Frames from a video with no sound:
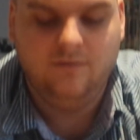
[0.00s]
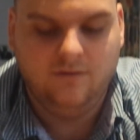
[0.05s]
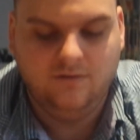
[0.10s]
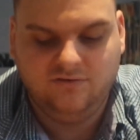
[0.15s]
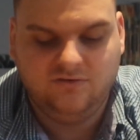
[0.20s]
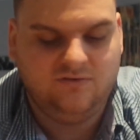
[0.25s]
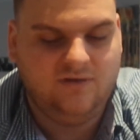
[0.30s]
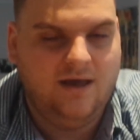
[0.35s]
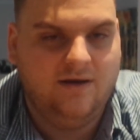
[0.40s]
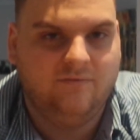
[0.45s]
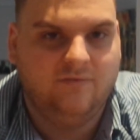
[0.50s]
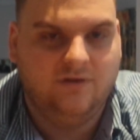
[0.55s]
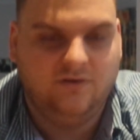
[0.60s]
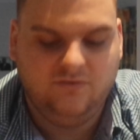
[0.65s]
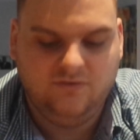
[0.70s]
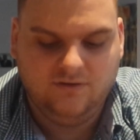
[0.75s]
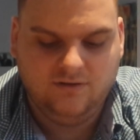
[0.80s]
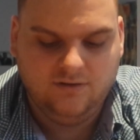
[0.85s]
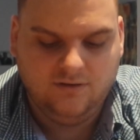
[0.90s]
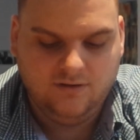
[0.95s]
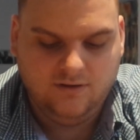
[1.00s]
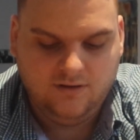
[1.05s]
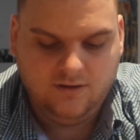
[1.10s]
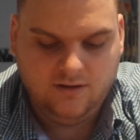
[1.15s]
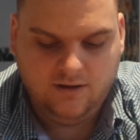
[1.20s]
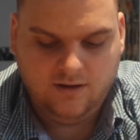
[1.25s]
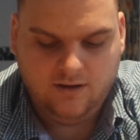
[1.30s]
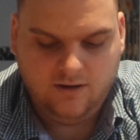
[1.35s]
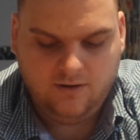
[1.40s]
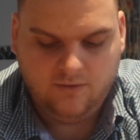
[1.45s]
or just average.
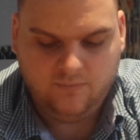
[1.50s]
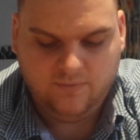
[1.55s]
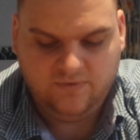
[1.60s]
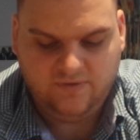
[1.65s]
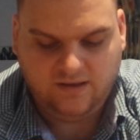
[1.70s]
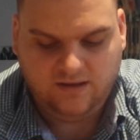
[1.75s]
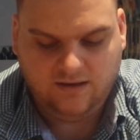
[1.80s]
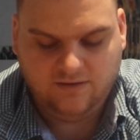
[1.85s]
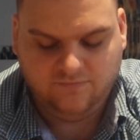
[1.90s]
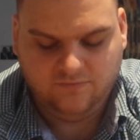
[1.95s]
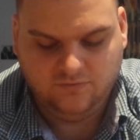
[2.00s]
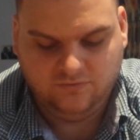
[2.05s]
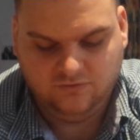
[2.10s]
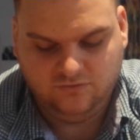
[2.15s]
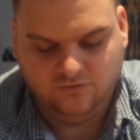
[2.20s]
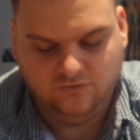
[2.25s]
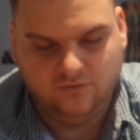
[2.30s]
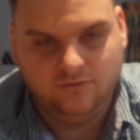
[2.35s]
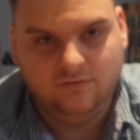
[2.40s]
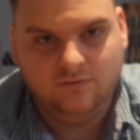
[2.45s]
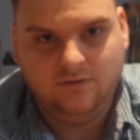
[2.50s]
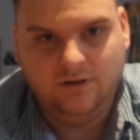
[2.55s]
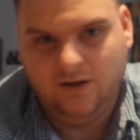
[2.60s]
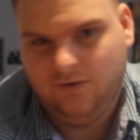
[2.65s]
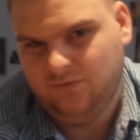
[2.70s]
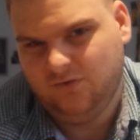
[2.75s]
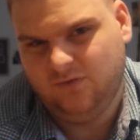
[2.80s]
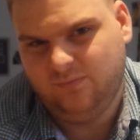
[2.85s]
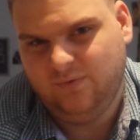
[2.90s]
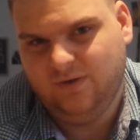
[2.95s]
Where like if it was a Jew, it
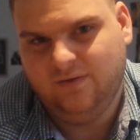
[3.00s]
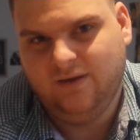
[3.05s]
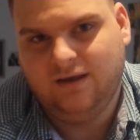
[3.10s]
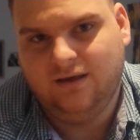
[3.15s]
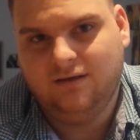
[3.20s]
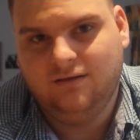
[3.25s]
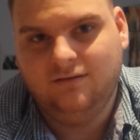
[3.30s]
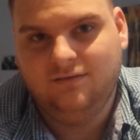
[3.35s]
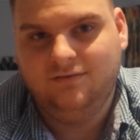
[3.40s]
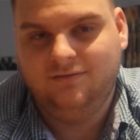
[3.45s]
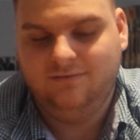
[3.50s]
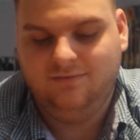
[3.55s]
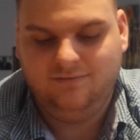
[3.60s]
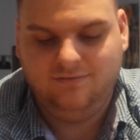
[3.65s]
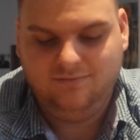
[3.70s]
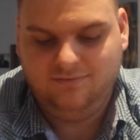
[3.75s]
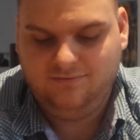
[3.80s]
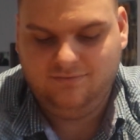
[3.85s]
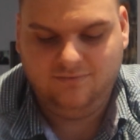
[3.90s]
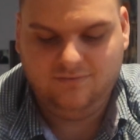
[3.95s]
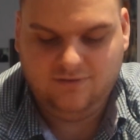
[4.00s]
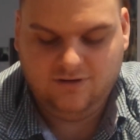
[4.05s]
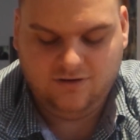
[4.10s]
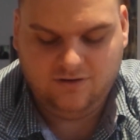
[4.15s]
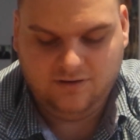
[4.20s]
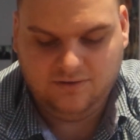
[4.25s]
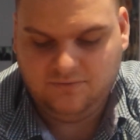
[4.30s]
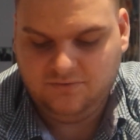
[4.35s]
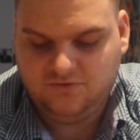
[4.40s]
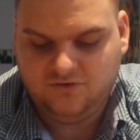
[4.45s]
would just be like, you know,
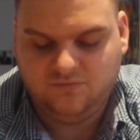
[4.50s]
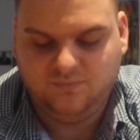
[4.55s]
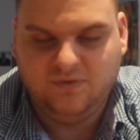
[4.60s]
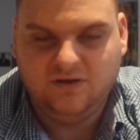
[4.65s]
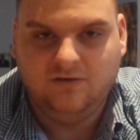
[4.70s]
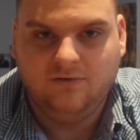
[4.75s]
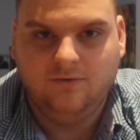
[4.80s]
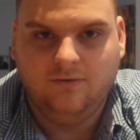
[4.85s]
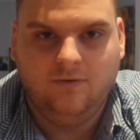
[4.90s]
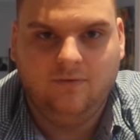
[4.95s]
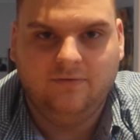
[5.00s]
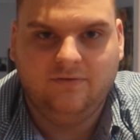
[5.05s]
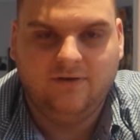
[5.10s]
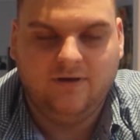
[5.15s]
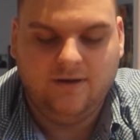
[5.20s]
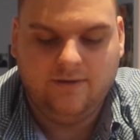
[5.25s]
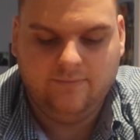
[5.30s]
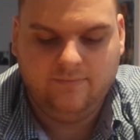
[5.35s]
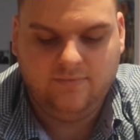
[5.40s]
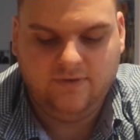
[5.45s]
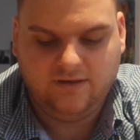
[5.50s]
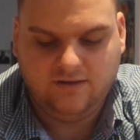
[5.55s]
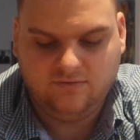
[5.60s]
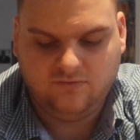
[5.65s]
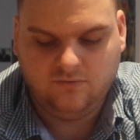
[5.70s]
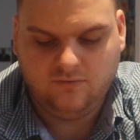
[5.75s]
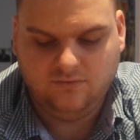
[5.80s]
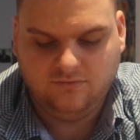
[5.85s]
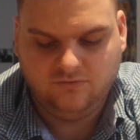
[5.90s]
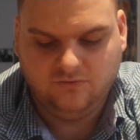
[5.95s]
it would just be good all the time. Like
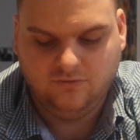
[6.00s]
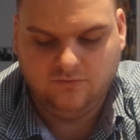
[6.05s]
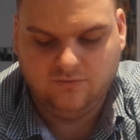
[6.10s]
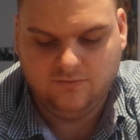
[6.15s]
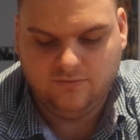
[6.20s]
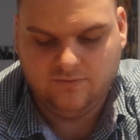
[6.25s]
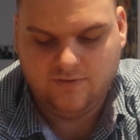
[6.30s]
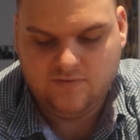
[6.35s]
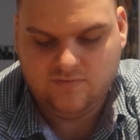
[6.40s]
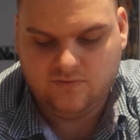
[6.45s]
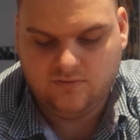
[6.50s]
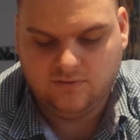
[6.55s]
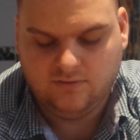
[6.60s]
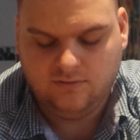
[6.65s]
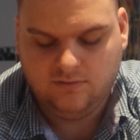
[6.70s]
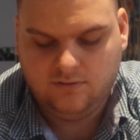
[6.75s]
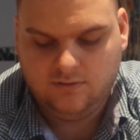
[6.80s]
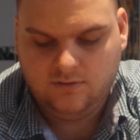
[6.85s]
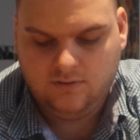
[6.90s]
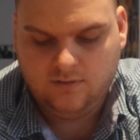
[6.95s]
Jews are always good.